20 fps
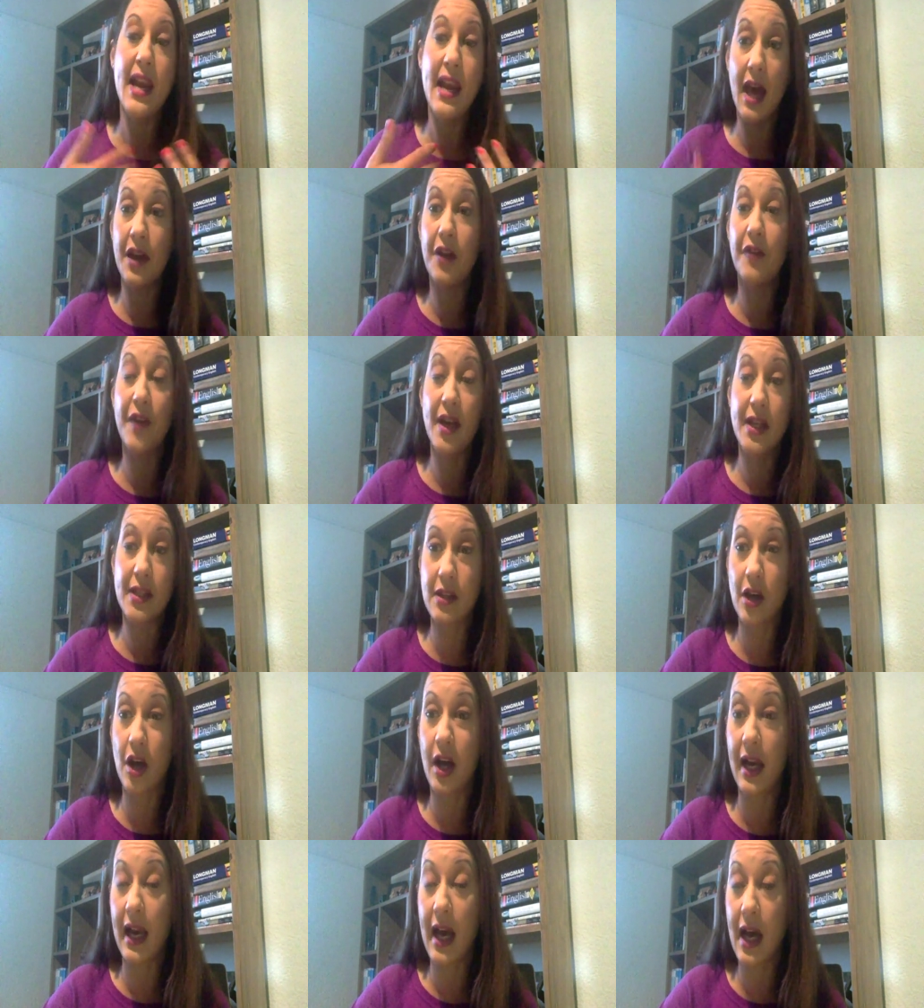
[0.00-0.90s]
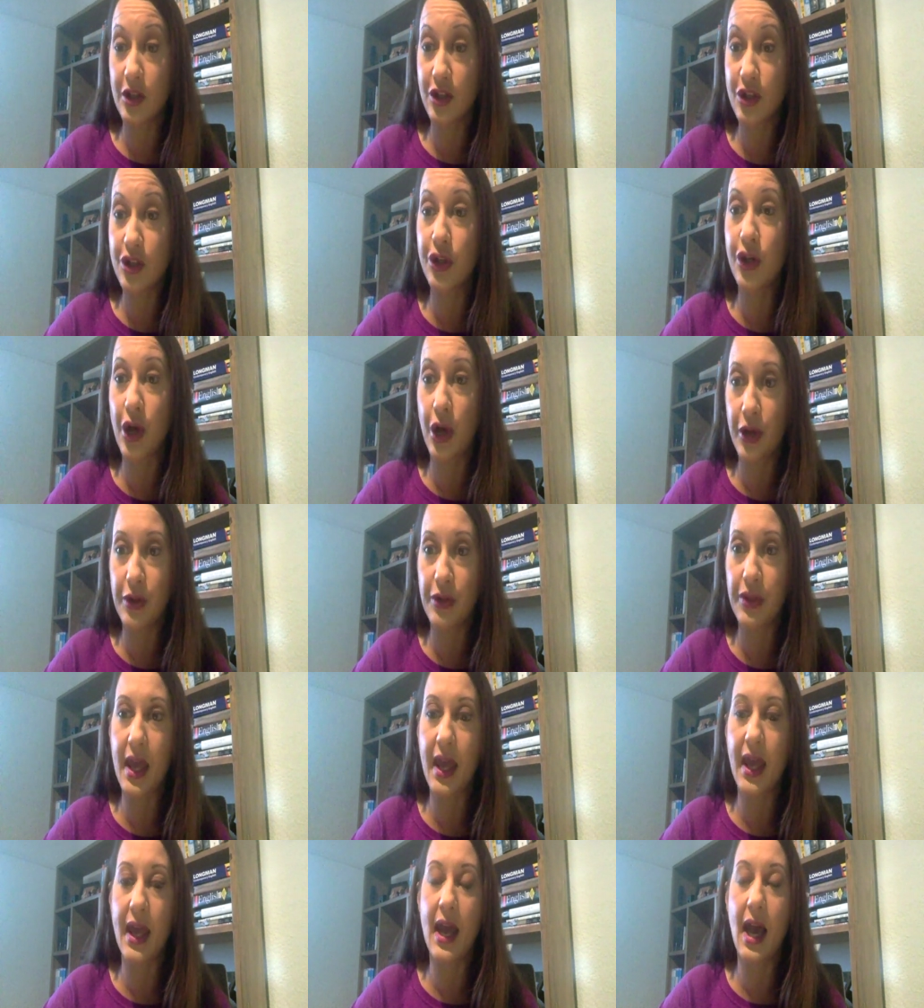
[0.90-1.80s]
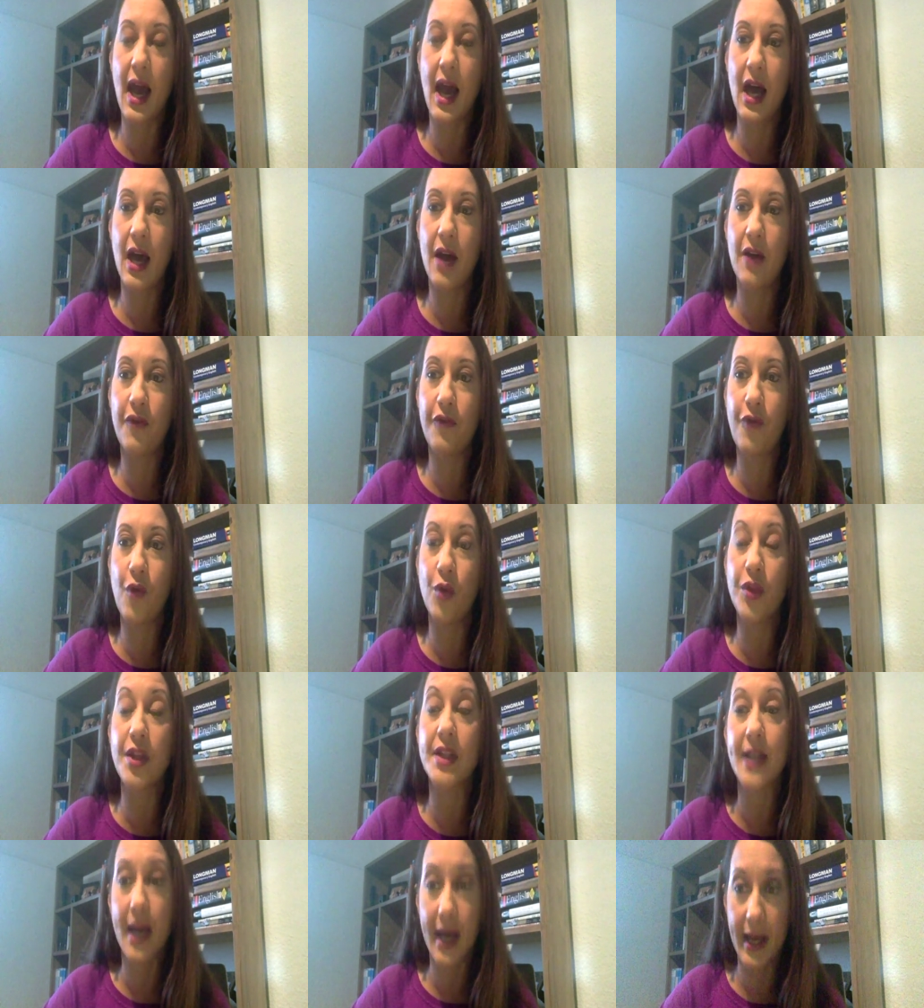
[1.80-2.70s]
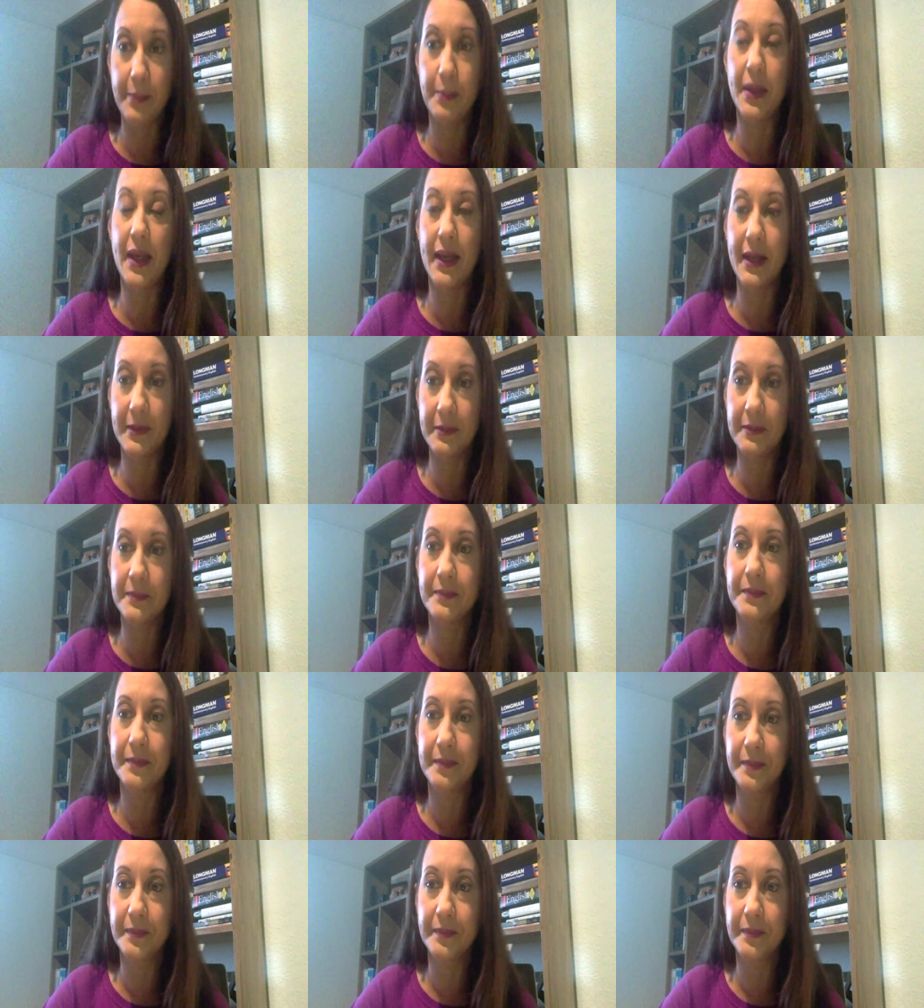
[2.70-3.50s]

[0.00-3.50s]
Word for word: and none of us are allowed to go there uh, for the time being.